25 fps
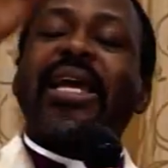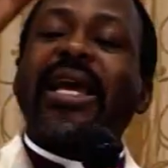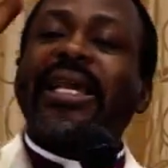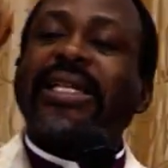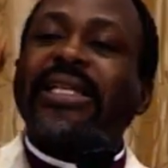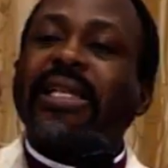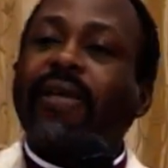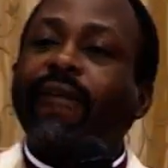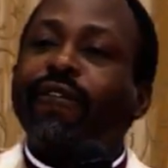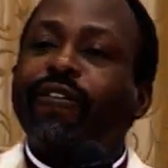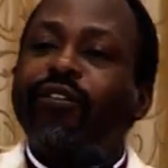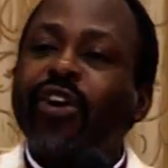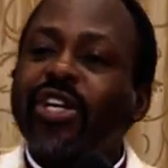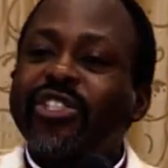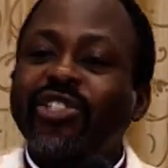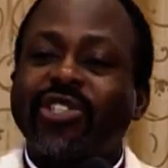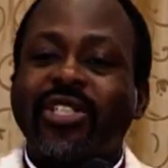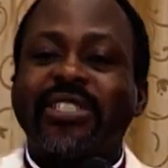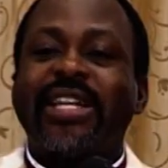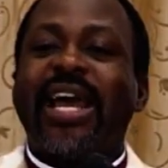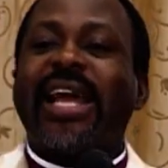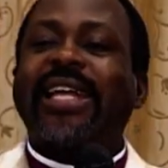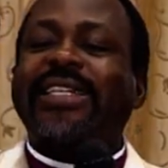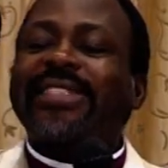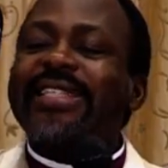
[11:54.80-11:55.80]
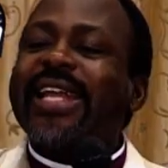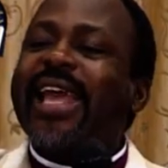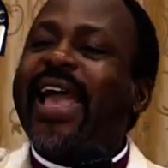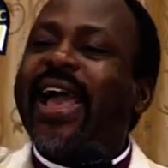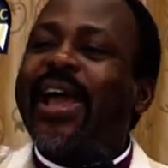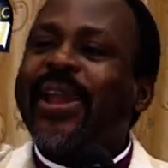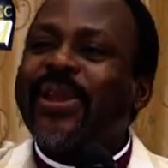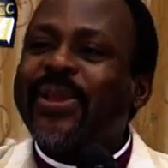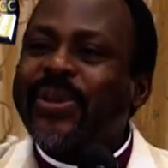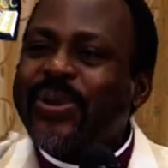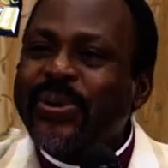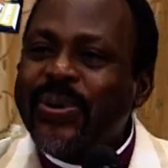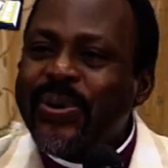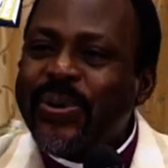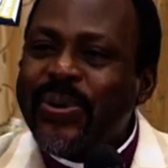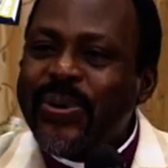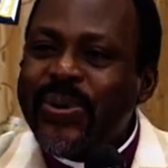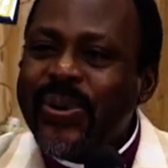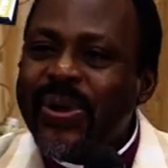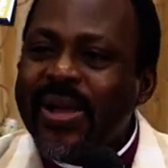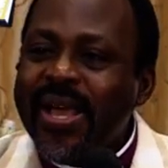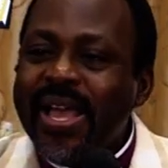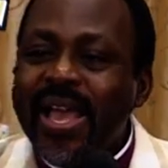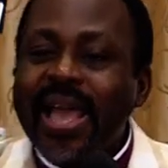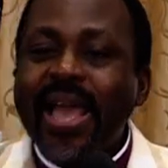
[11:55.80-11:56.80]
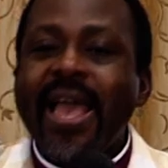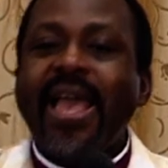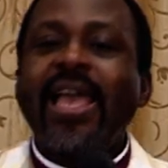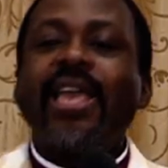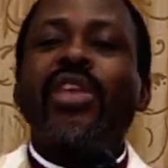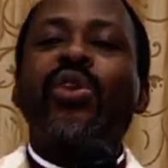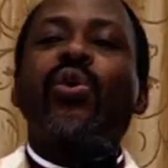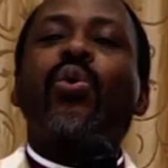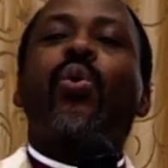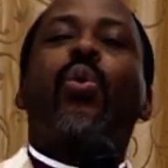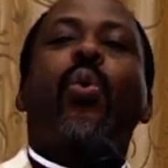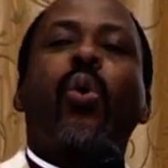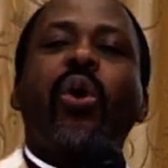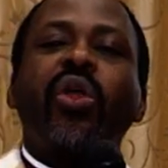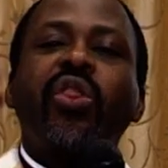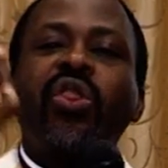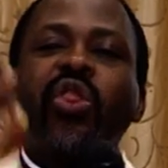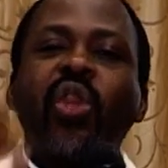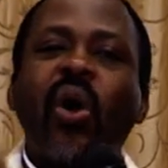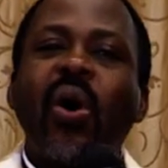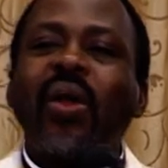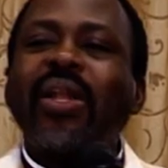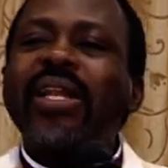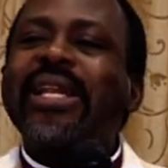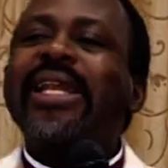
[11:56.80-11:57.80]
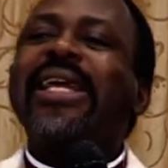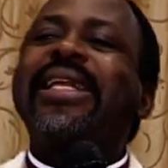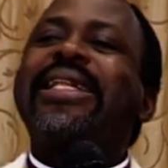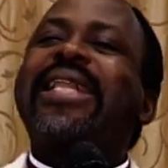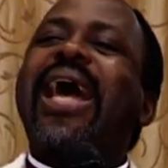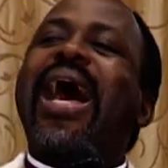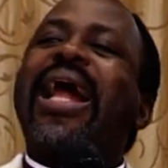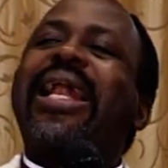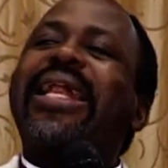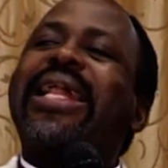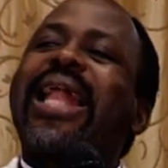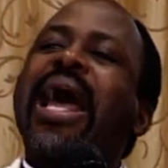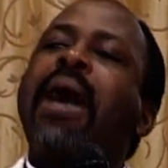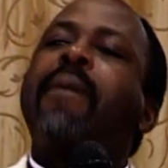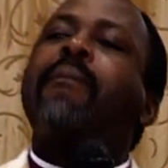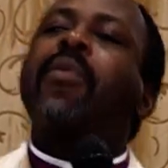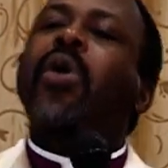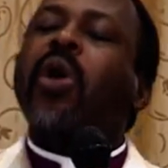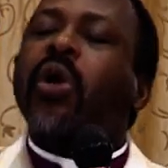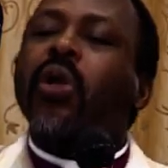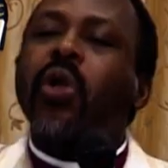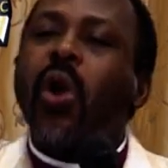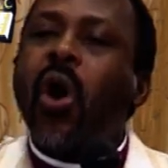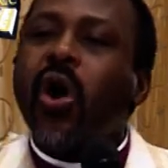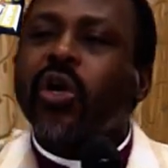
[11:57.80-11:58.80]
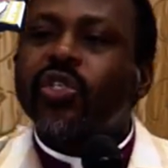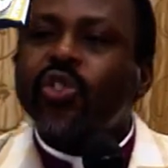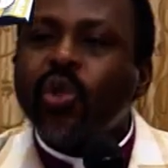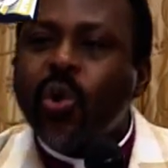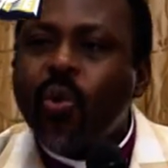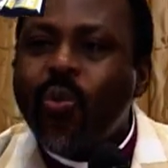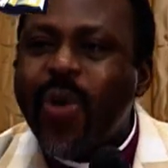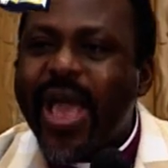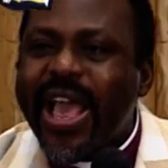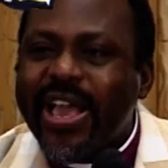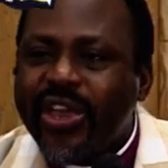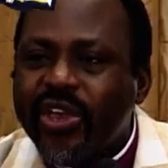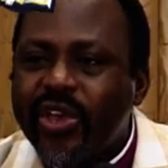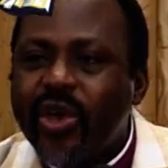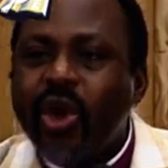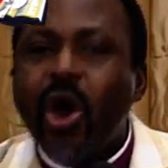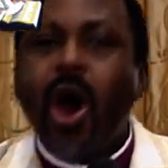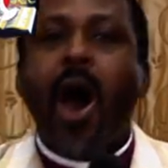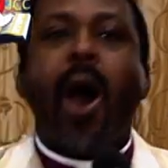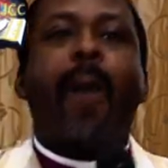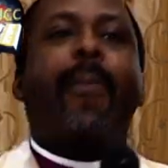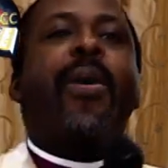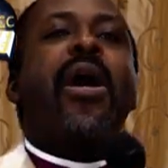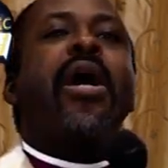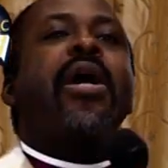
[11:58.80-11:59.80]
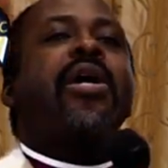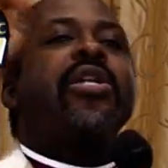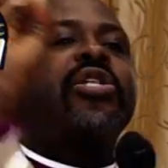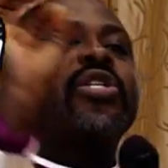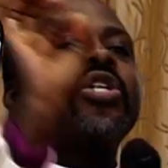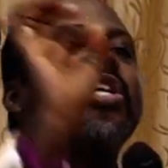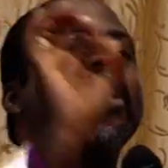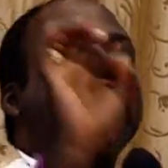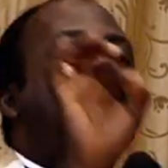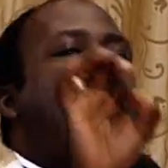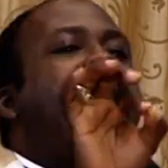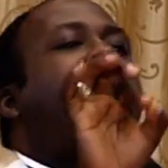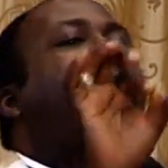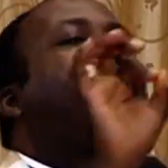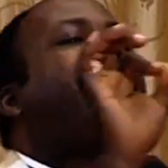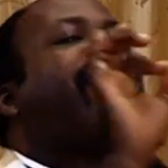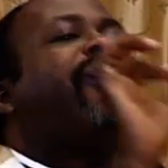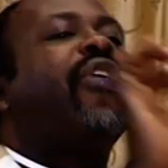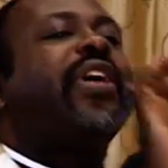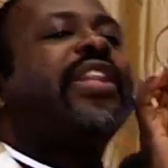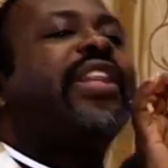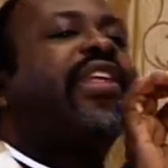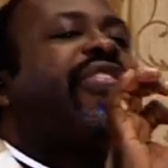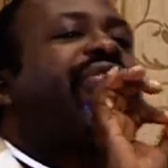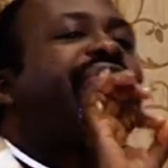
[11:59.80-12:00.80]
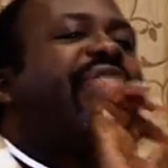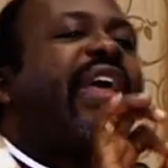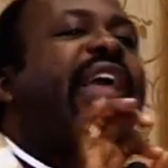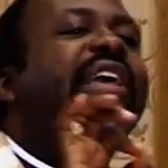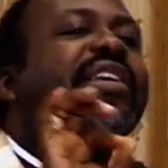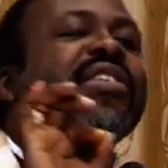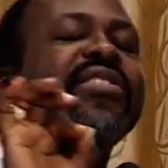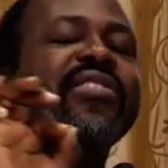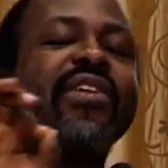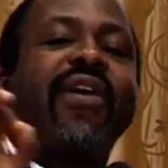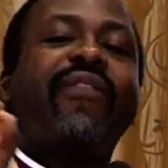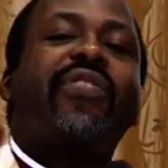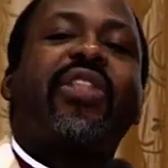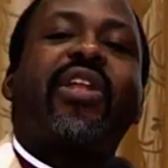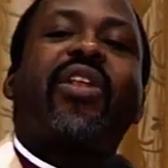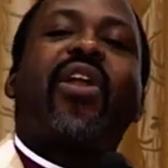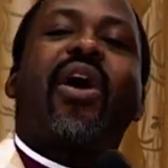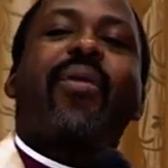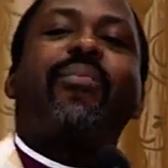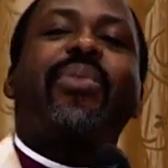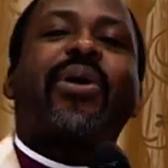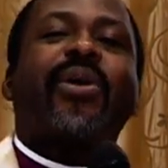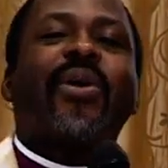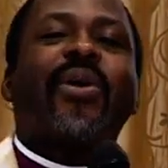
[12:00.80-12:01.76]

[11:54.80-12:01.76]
a devotion, I tell you, you will not need an alarm clock to wake you up to come for the things of the Lord,